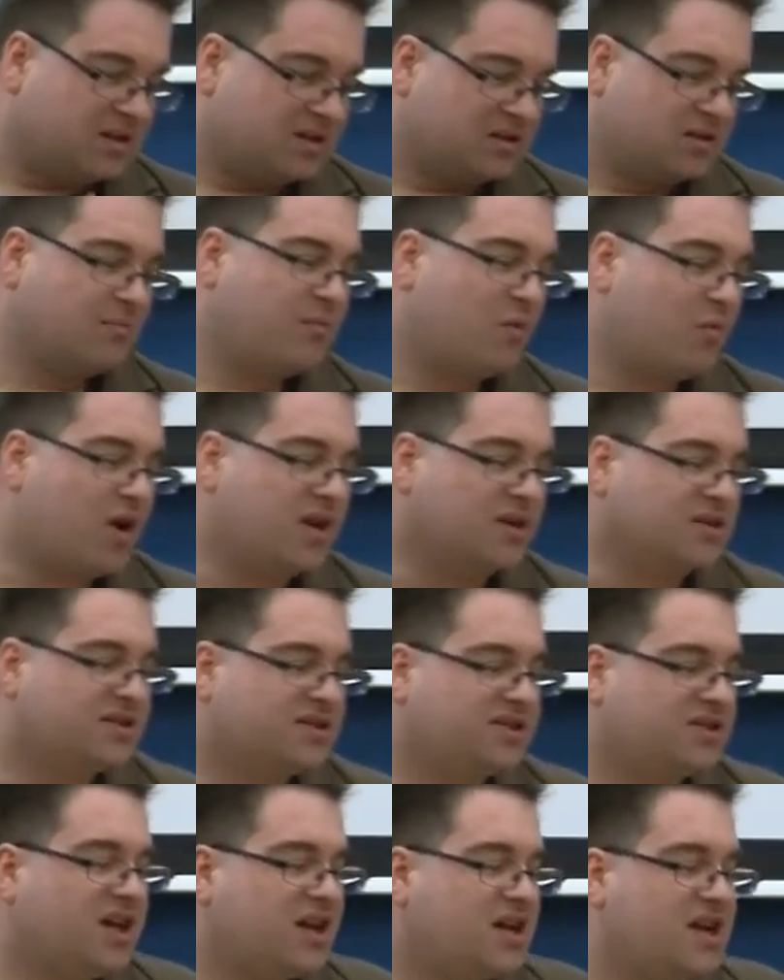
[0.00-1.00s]
Number 1,
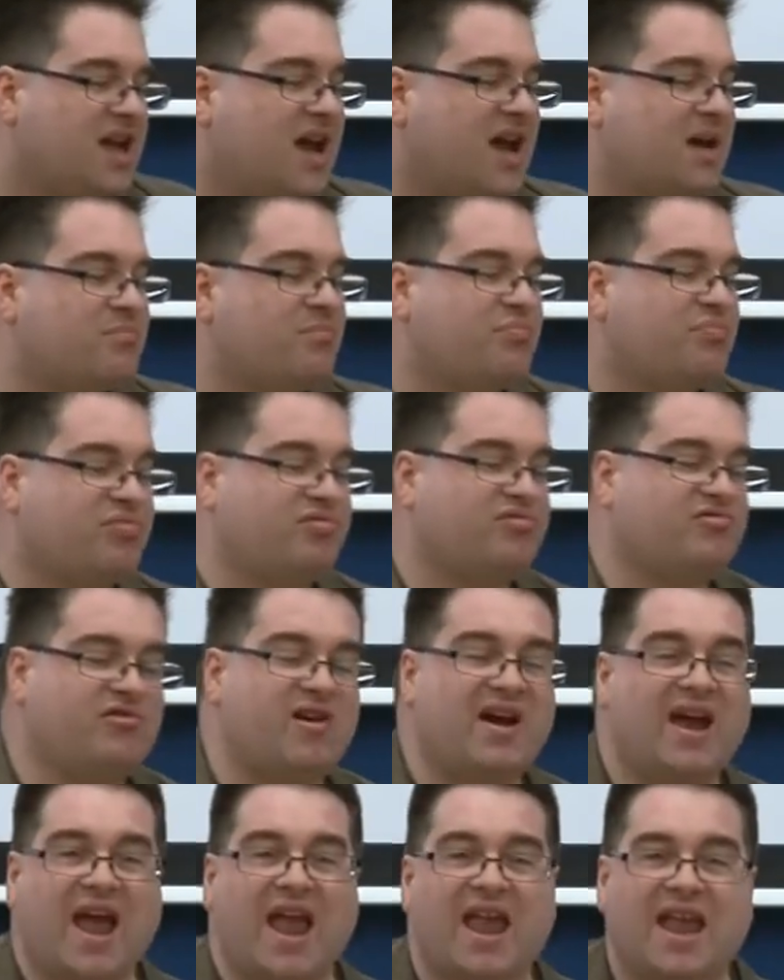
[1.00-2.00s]
study and
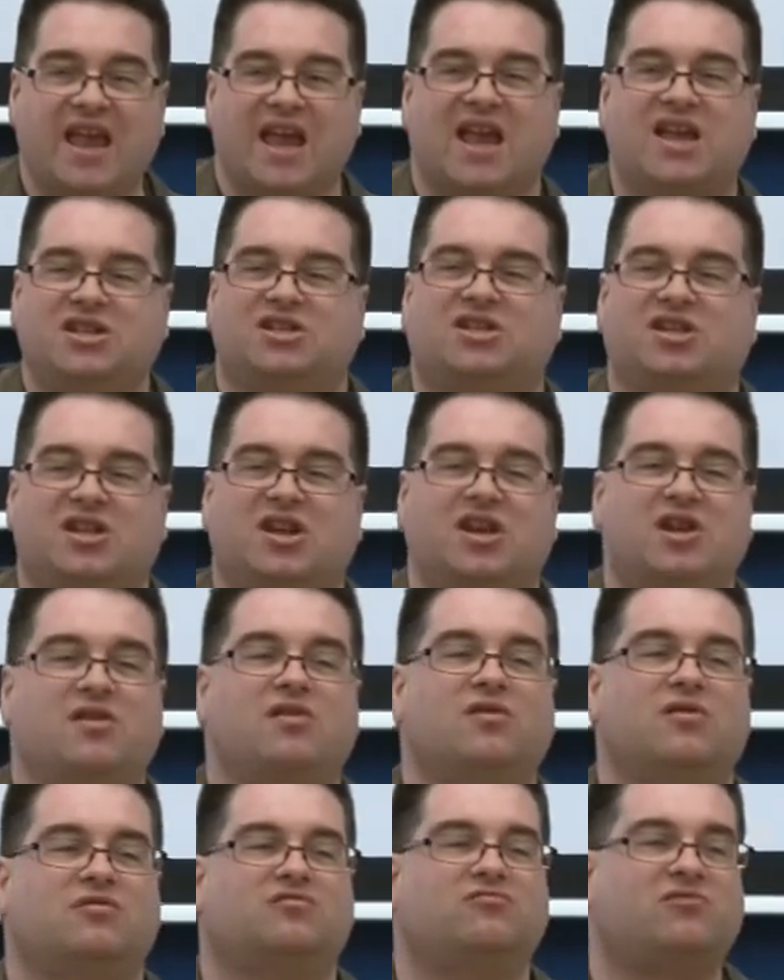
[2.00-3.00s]
pray
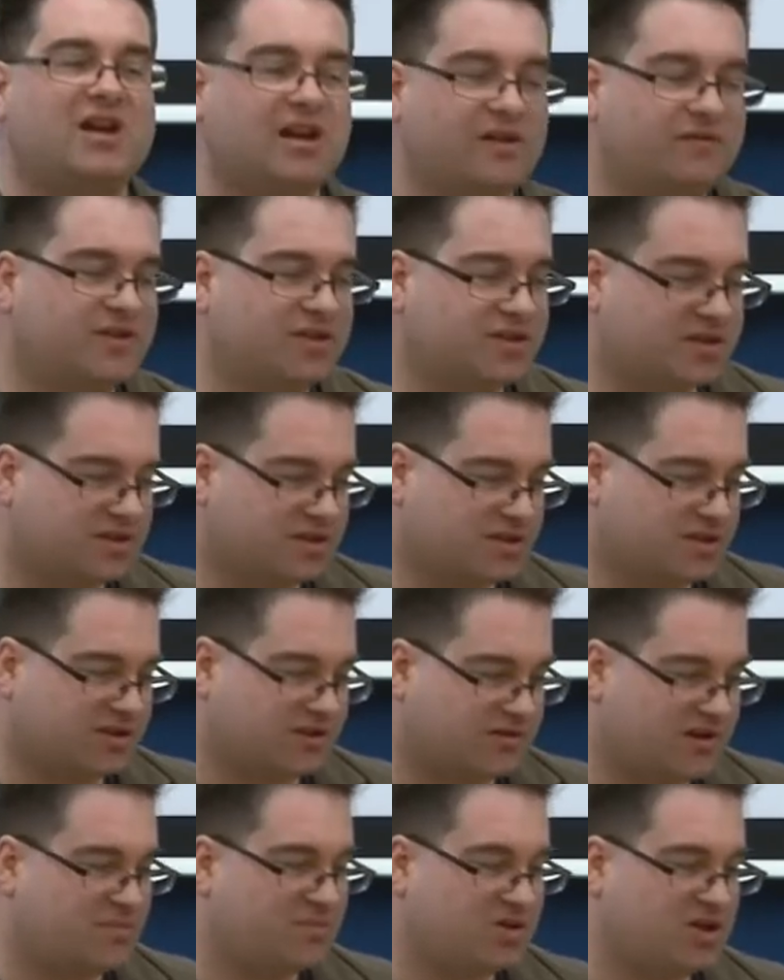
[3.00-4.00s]
into relevant
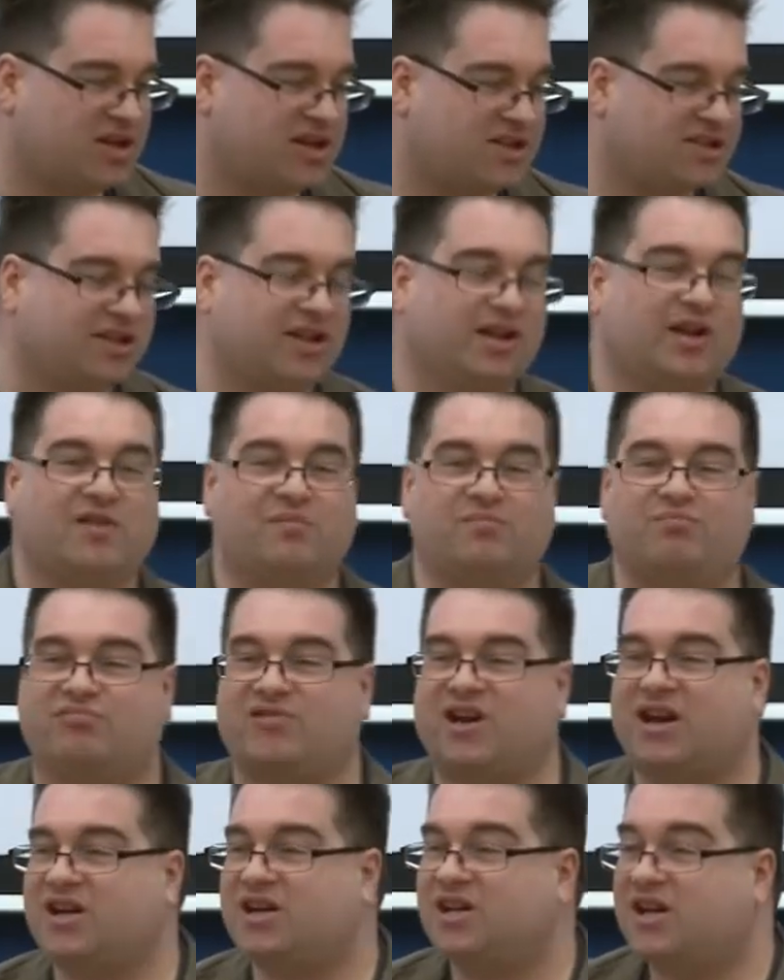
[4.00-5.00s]
scriptures, and I've
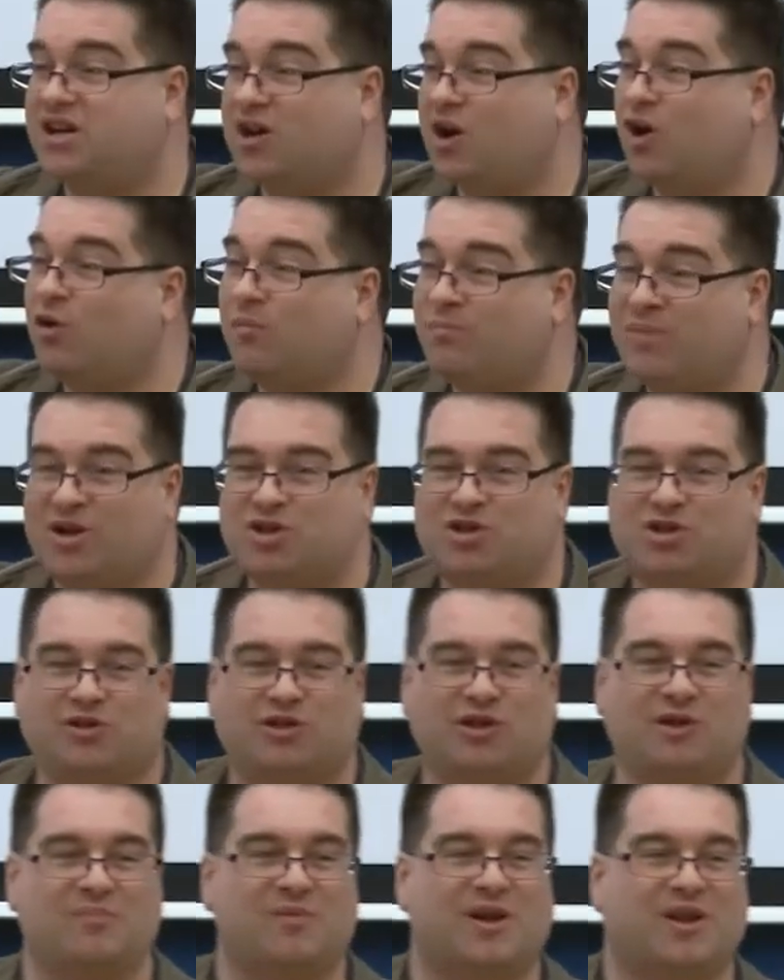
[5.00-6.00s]
bracketed a whole bunch of
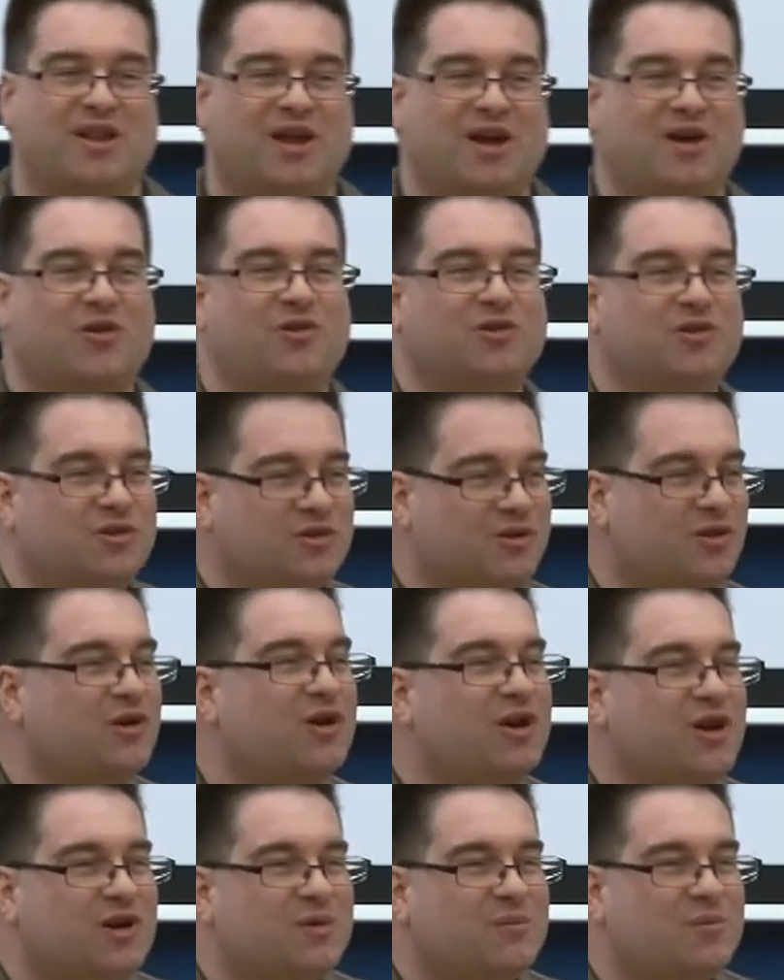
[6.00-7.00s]
them and they're on your
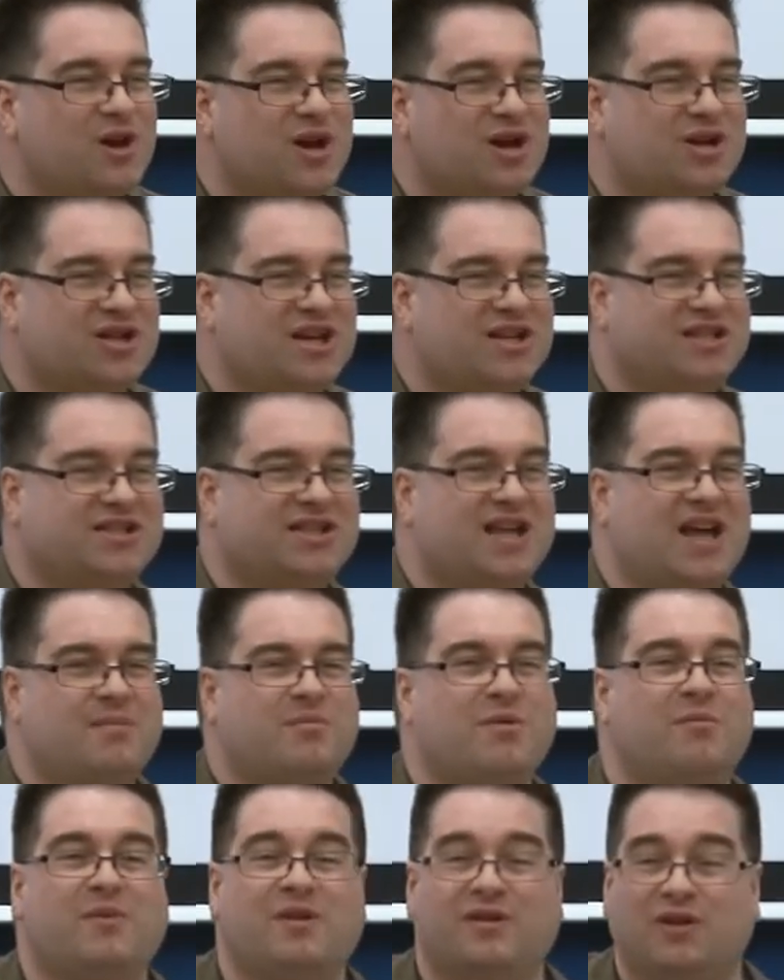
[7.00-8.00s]
worksheets there,
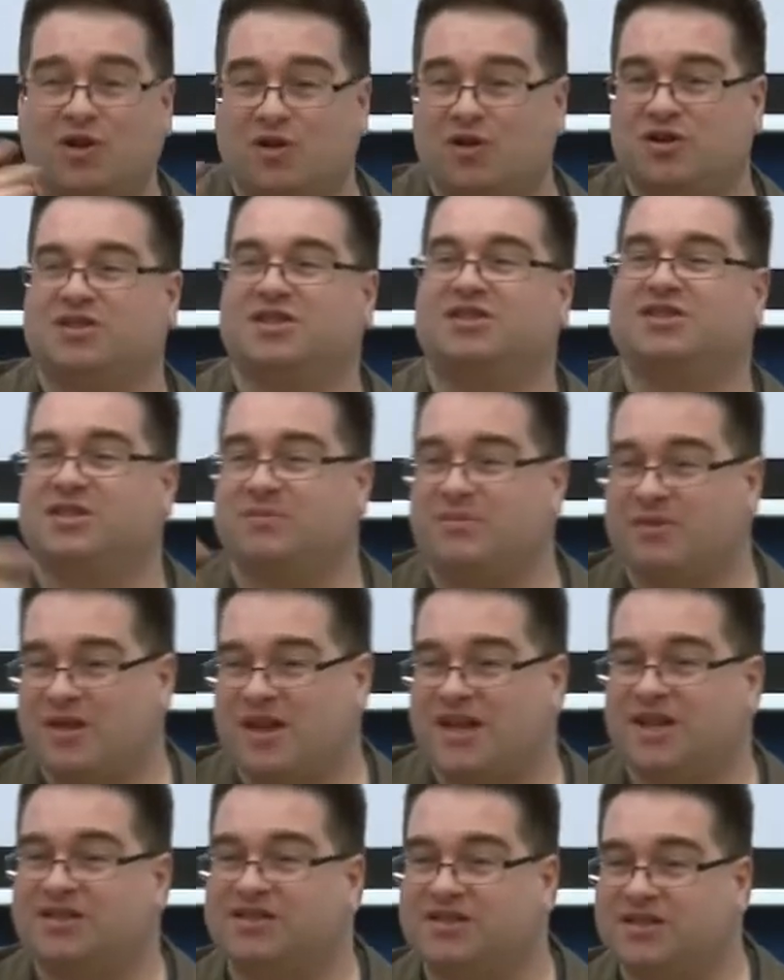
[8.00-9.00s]
but we looked at some of
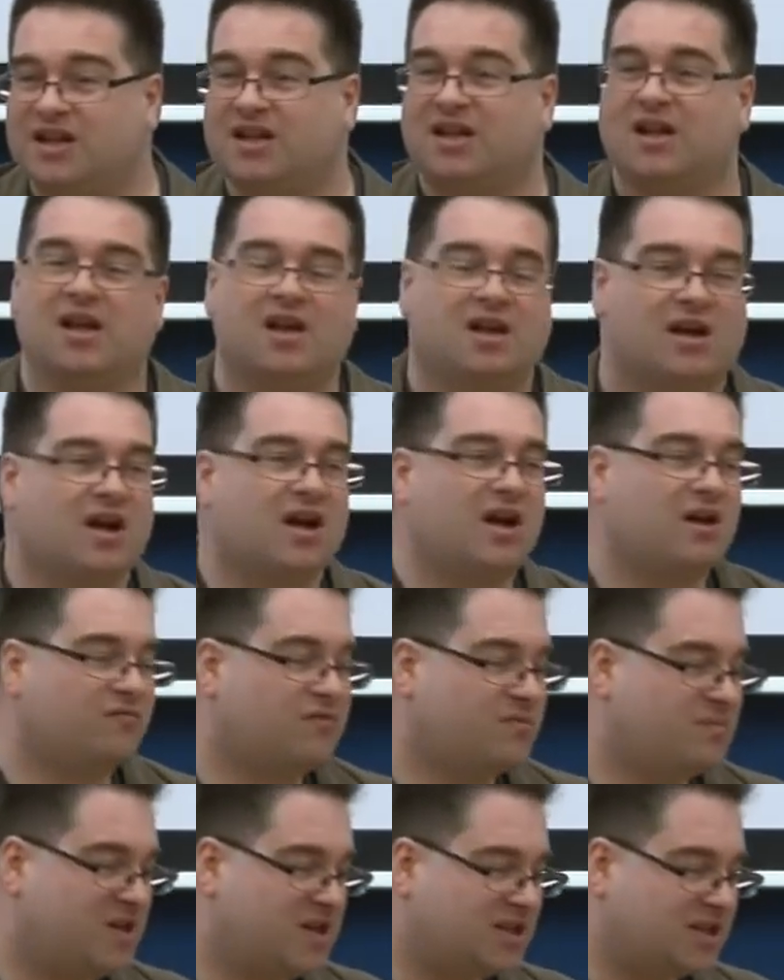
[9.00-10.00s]
these
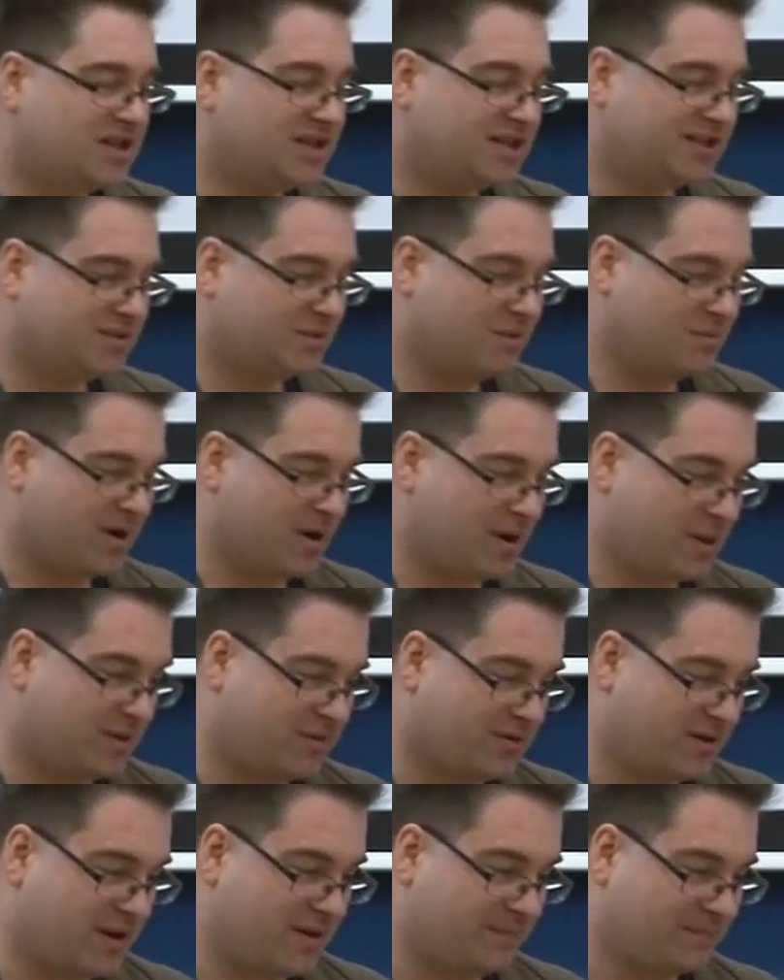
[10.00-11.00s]
repeatedly as we went
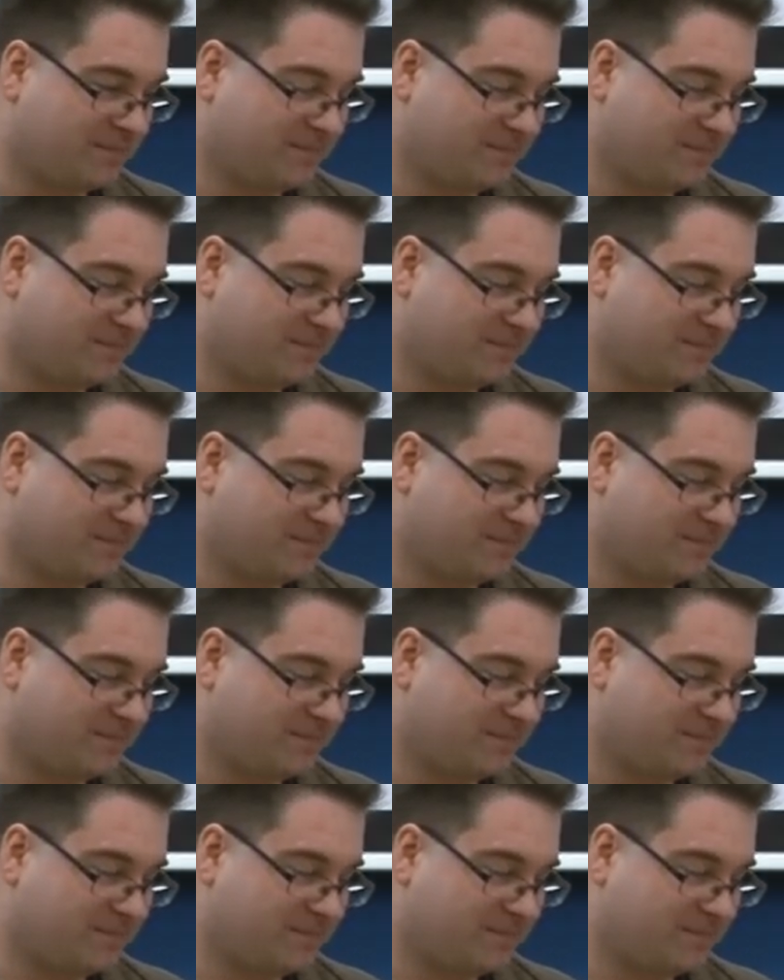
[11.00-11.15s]
through.